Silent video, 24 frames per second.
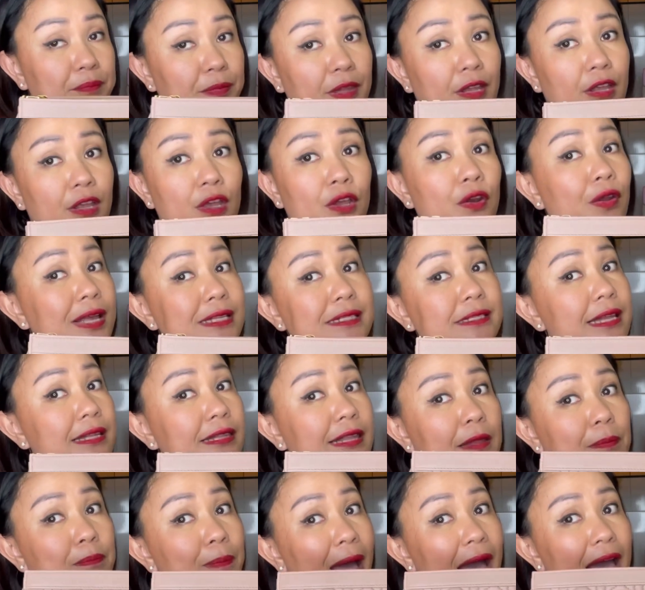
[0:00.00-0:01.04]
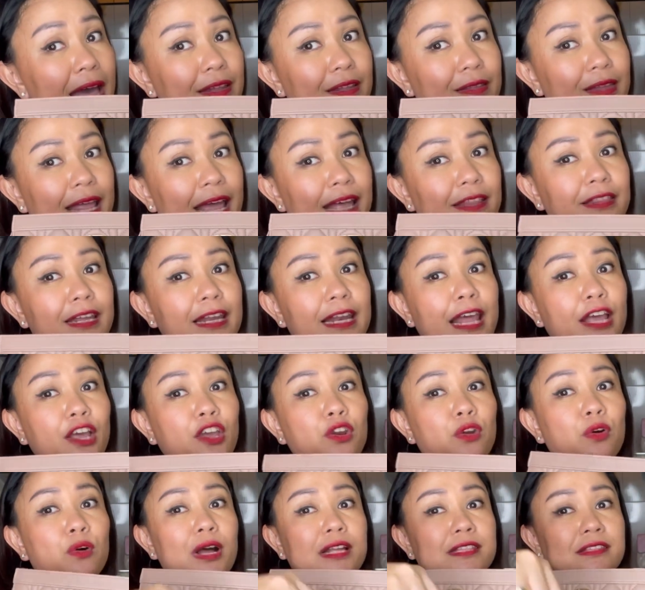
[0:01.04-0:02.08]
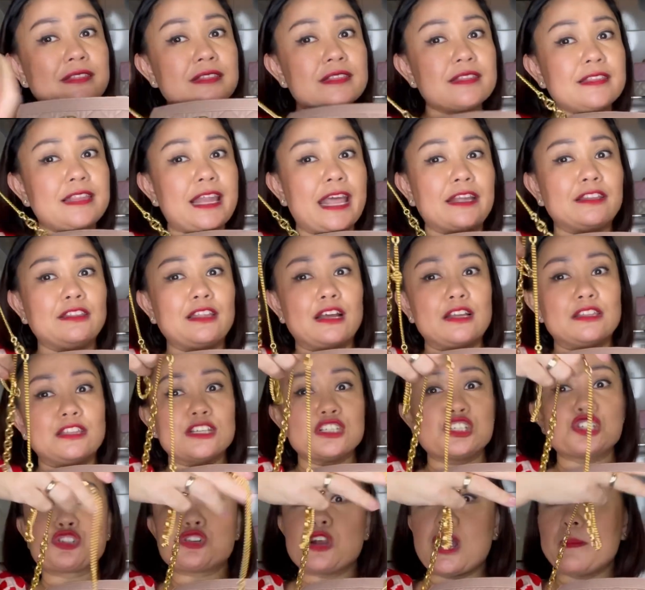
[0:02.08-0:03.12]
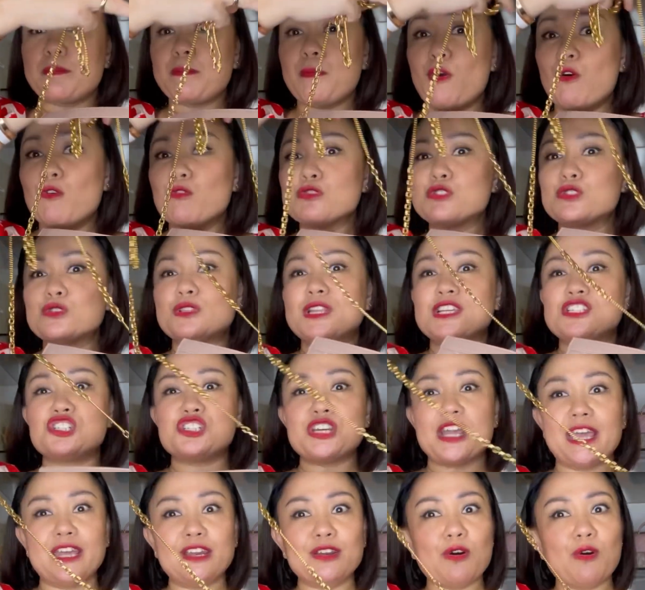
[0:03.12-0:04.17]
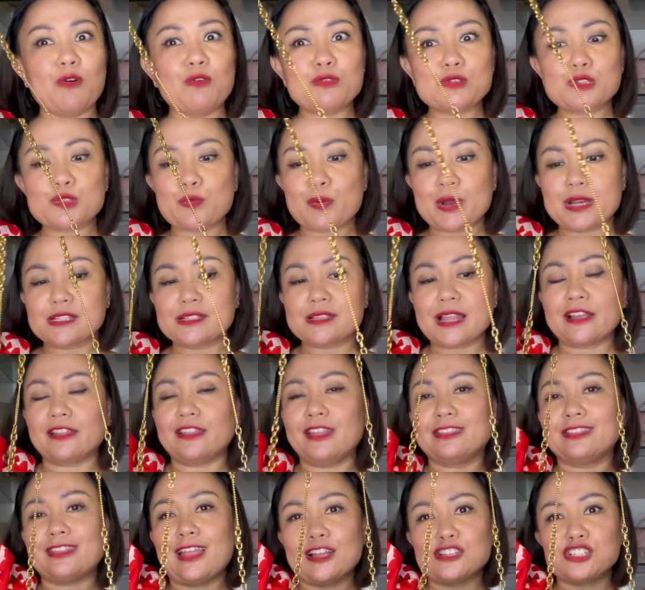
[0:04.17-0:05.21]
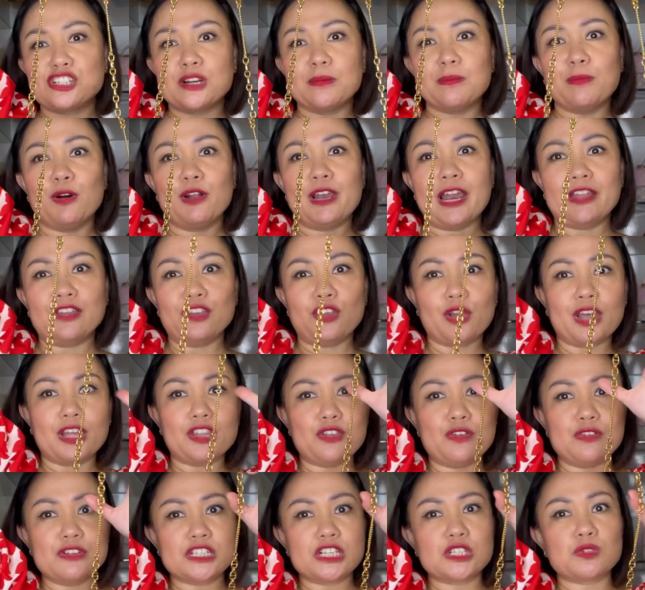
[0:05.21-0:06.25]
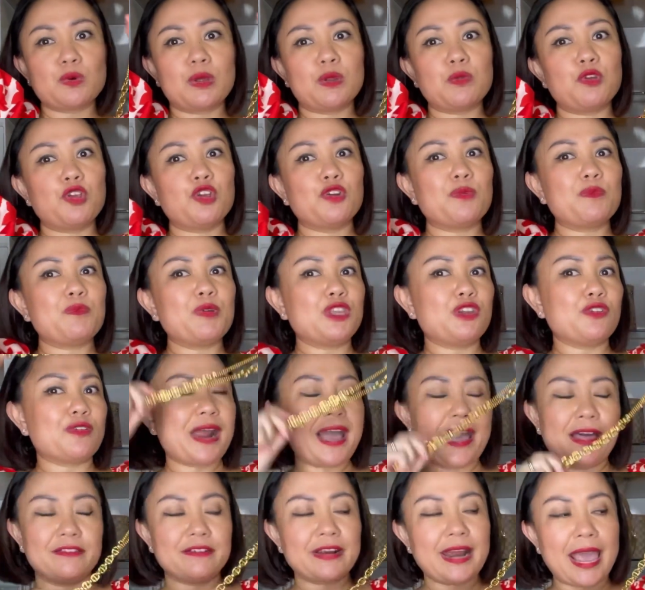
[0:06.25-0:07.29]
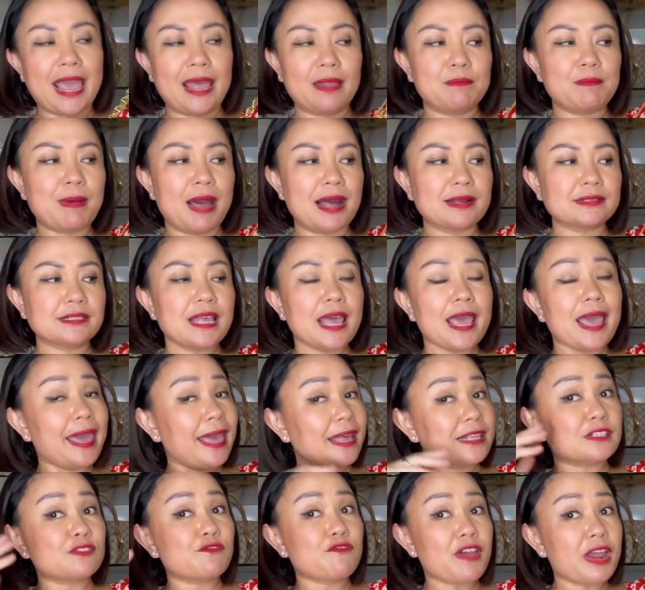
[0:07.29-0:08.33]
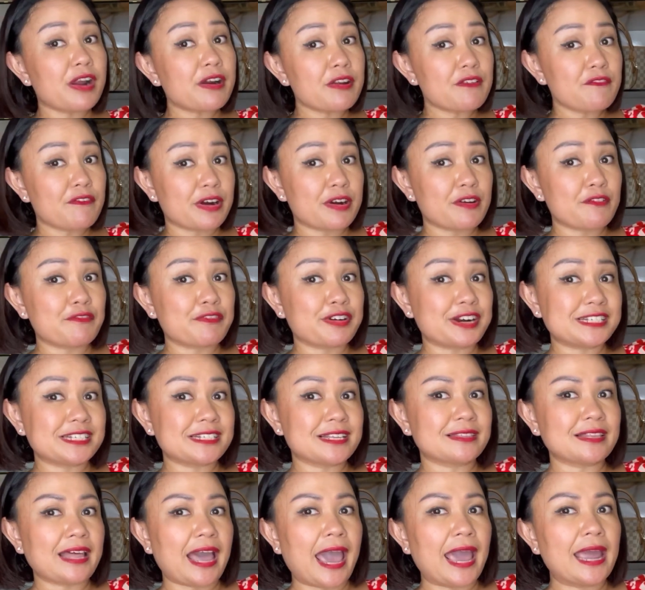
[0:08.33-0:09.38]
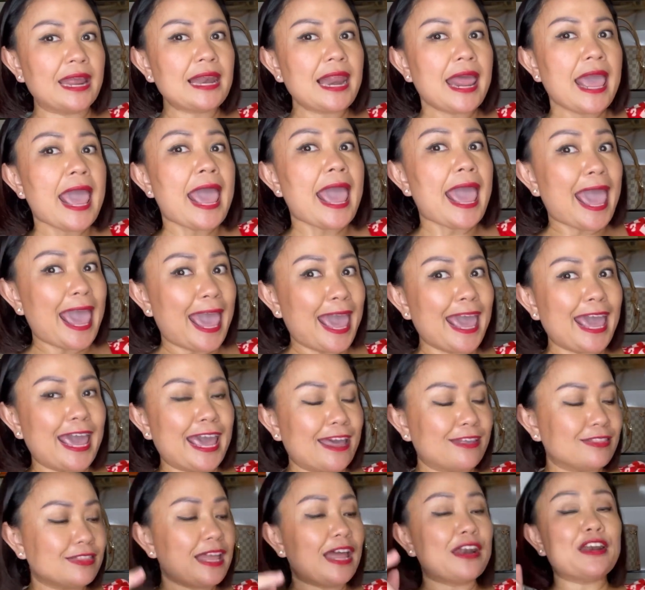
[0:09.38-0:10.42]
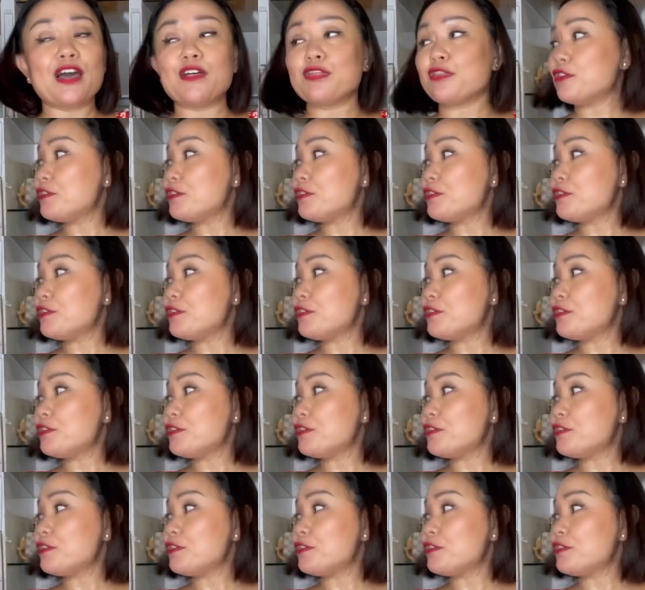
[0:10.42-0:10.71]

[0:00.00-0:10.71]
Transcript: you know, it's not that bad. And then, like, you know, like the strap also, the chain also is like detachable, and you can use this one with your other handbags. It's very versatile. And another